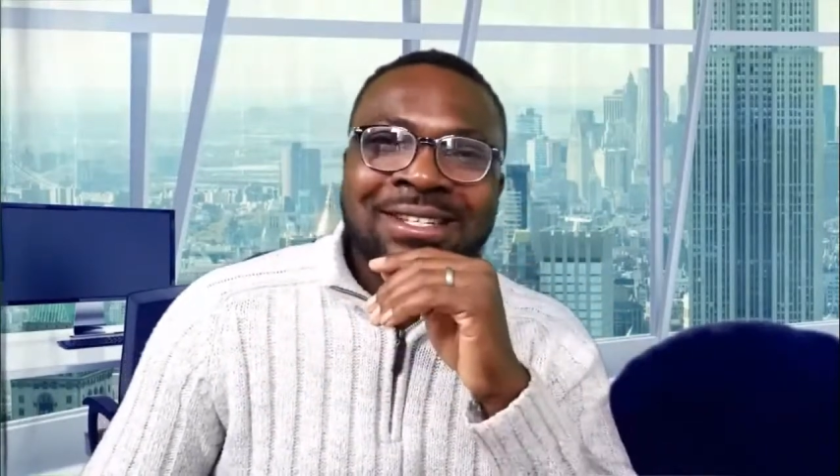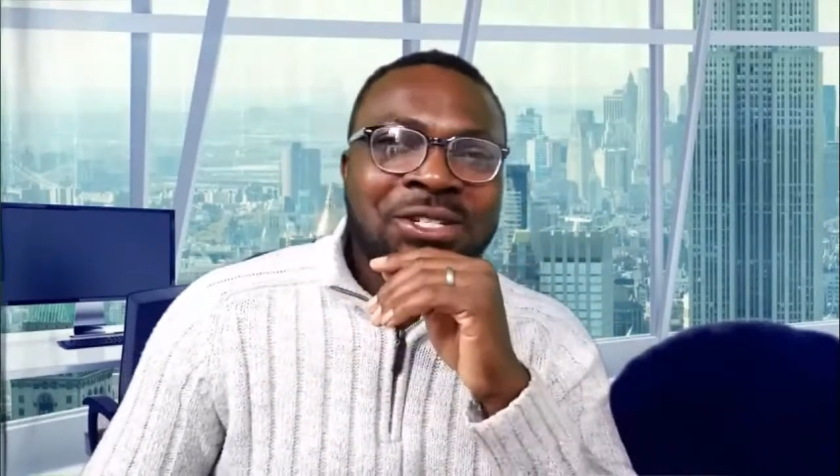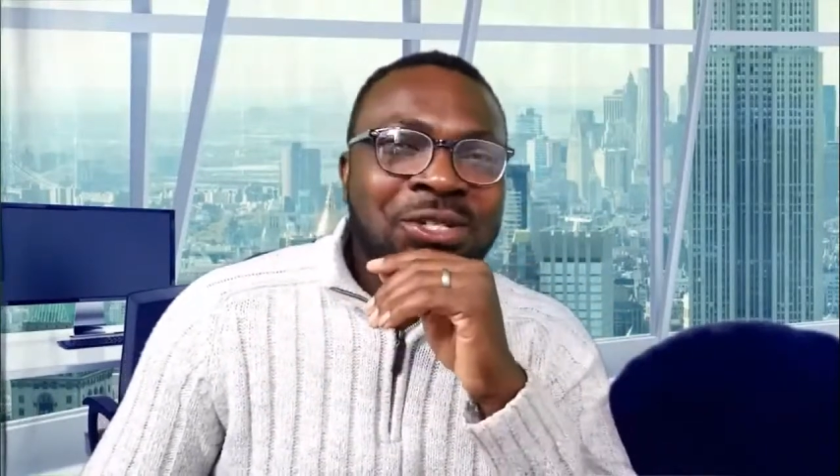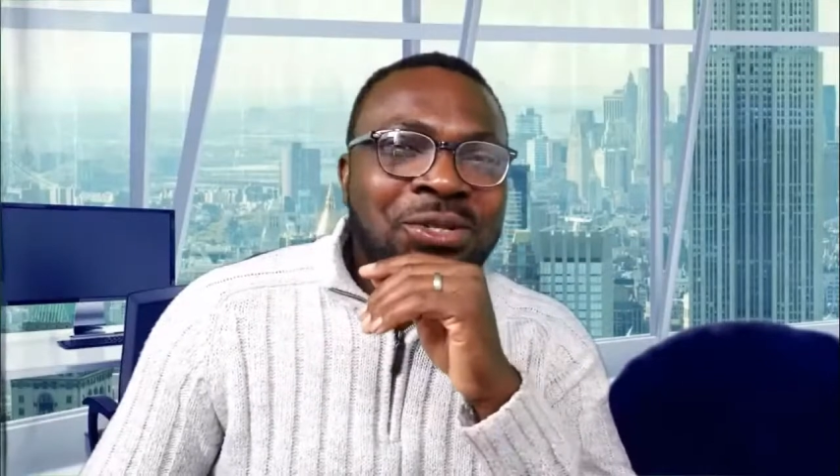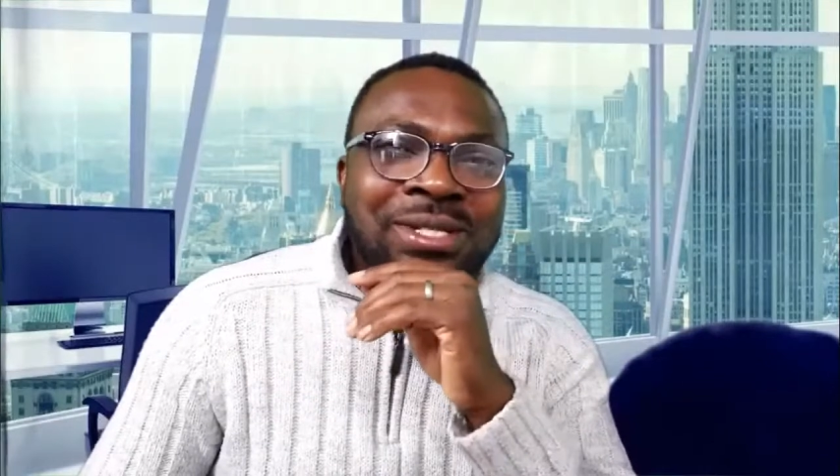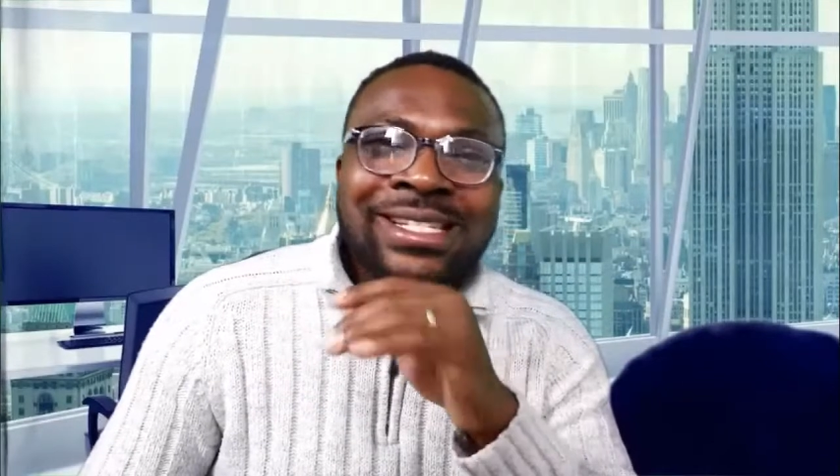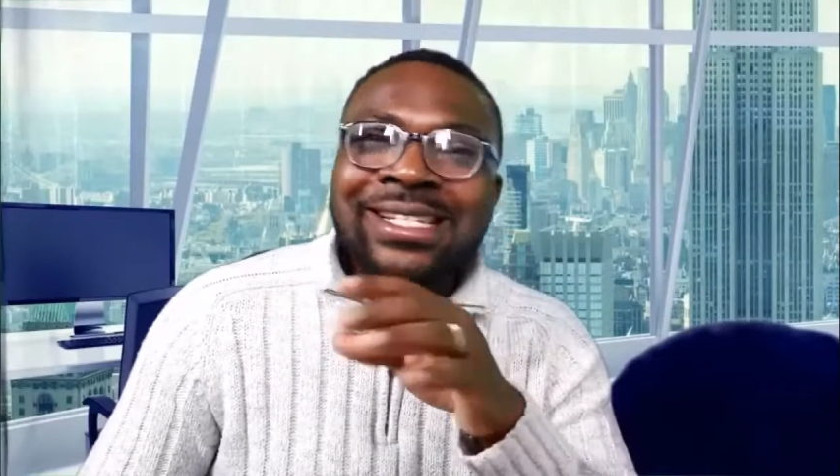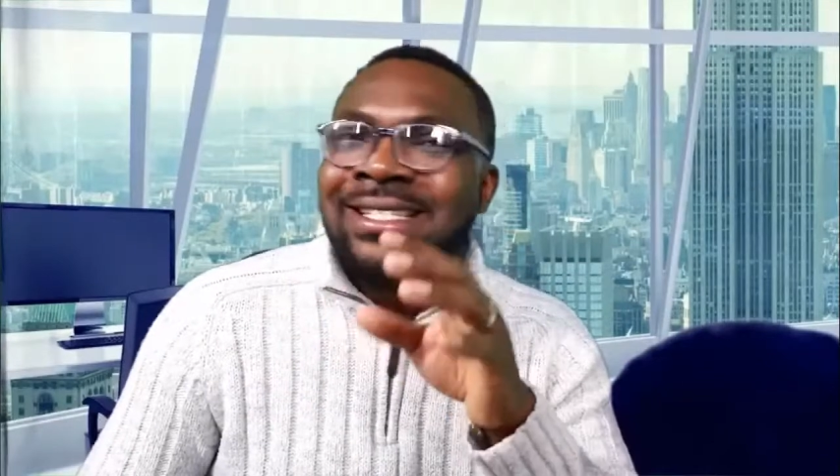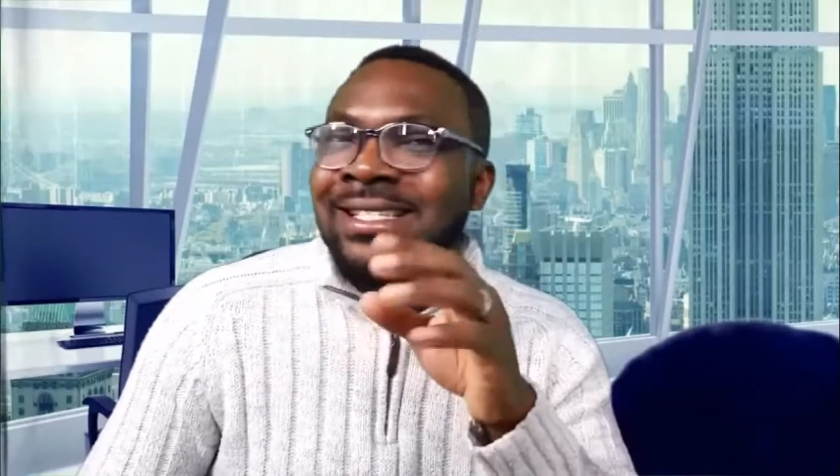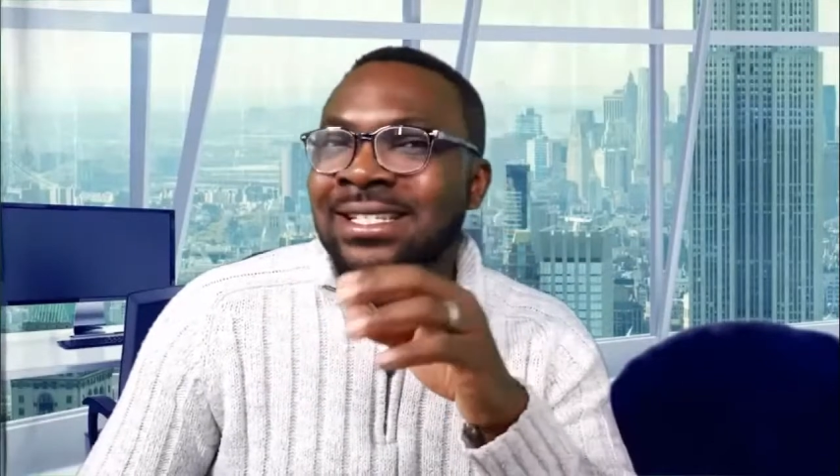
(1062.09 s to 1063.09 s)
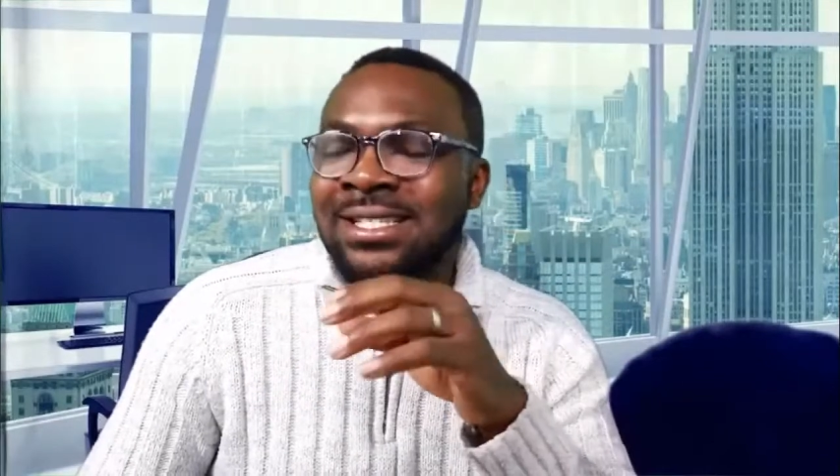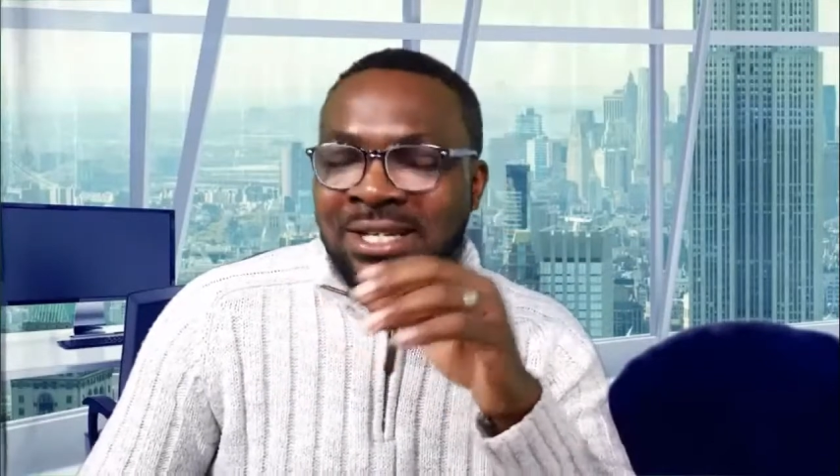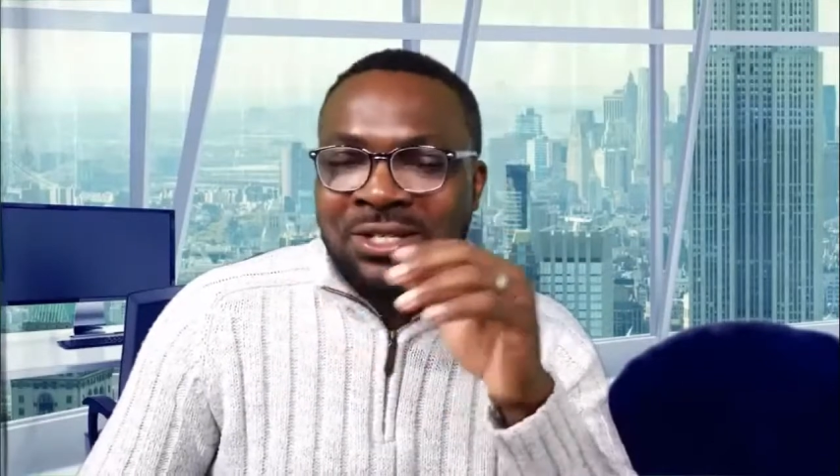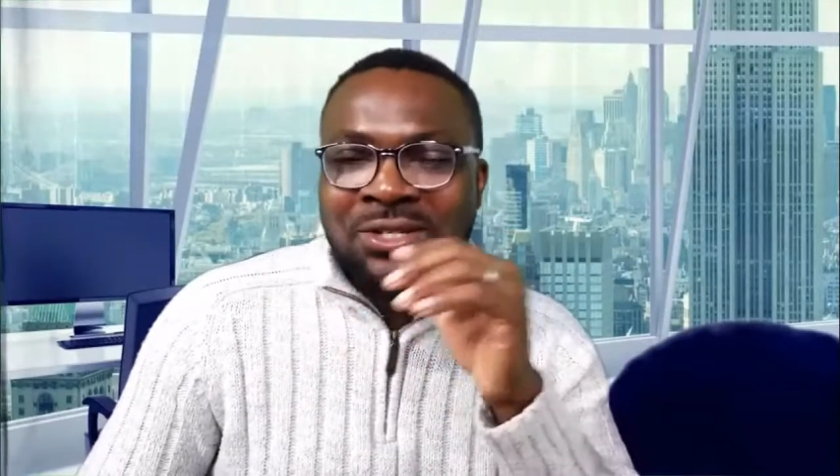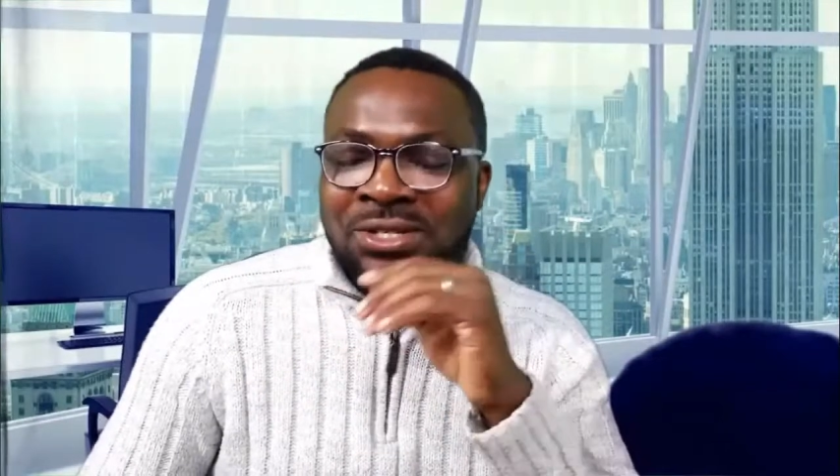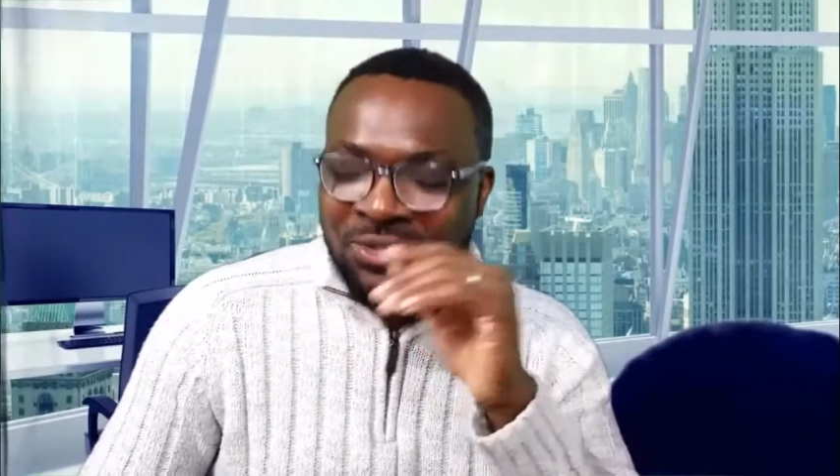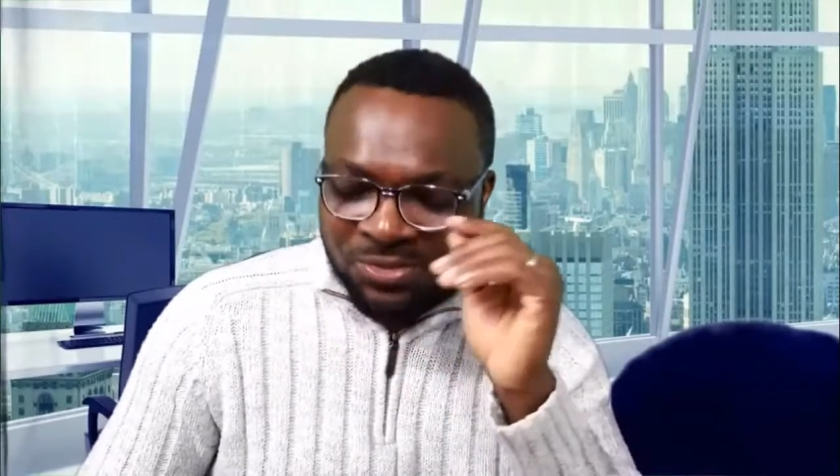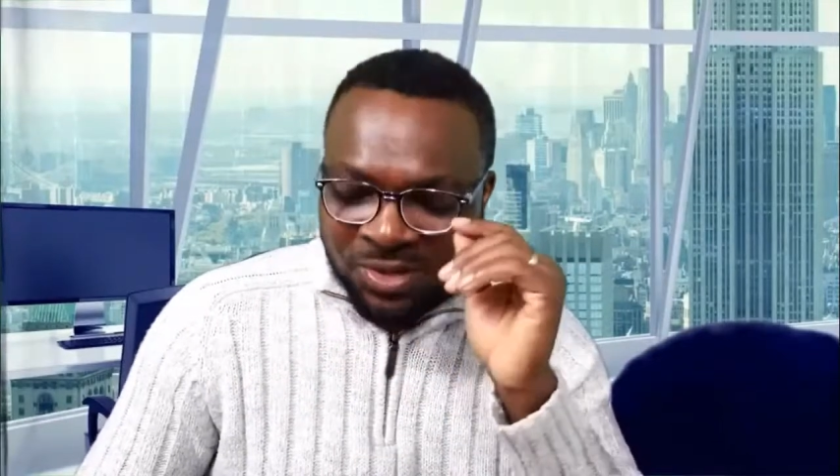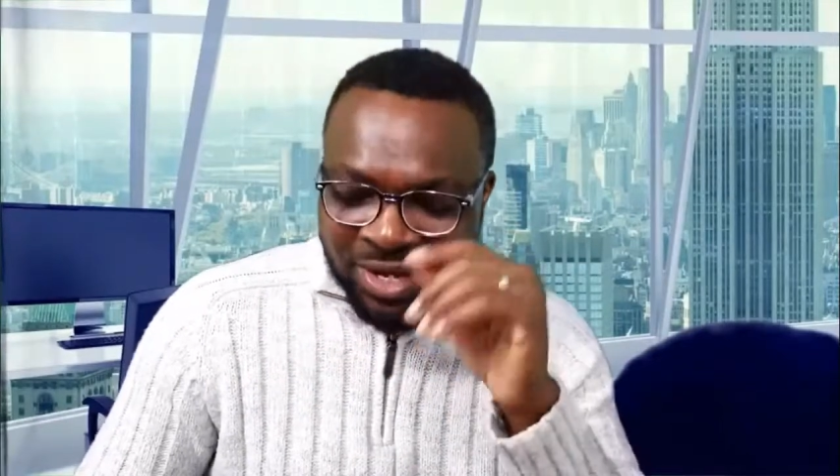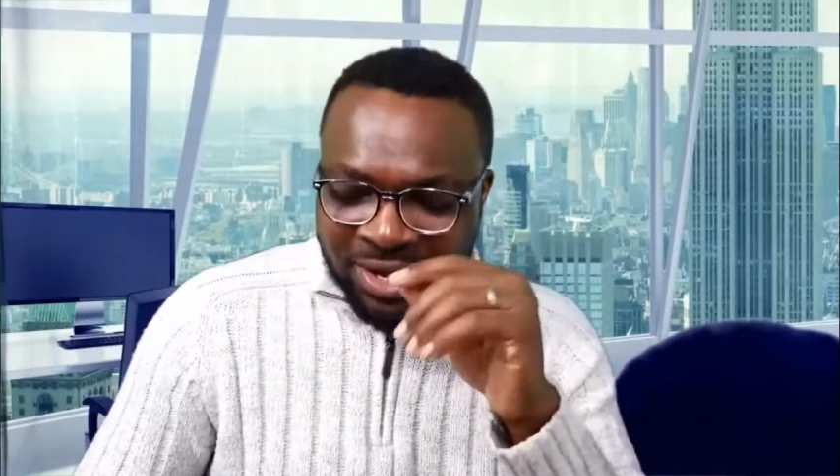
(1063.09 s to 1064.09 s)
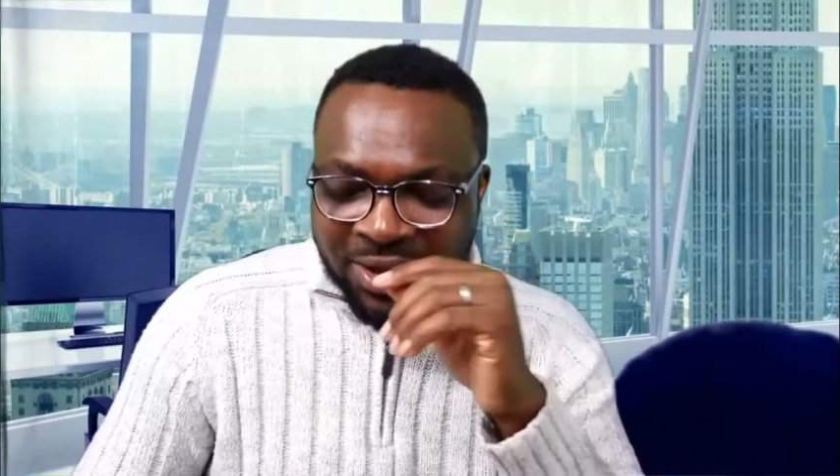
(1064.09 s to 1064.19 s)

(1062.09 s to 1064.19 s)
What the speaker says: that you need to